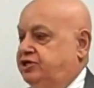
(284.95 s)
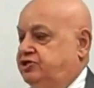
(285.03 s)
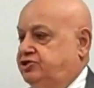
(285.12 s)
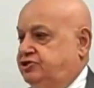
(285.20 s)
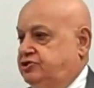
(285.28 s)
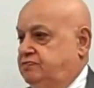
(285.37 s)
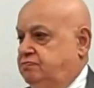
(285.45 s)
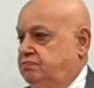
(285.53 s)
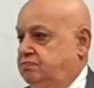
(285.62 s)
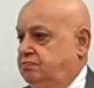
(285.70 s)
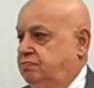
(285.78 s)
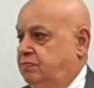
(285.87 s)
its
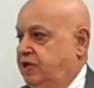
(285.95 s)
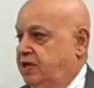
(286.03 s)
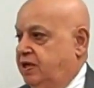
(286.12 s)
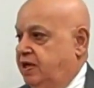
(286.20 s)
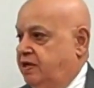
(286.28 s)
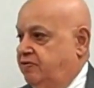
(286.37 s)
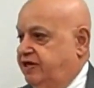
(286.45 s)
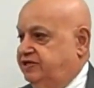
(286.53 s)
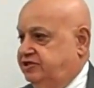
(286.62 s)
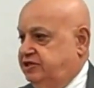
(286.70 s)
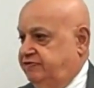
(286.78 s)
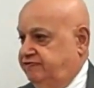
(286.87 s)

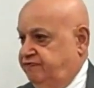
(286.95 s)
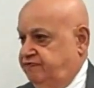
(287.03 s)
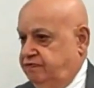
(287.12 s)
aggressive,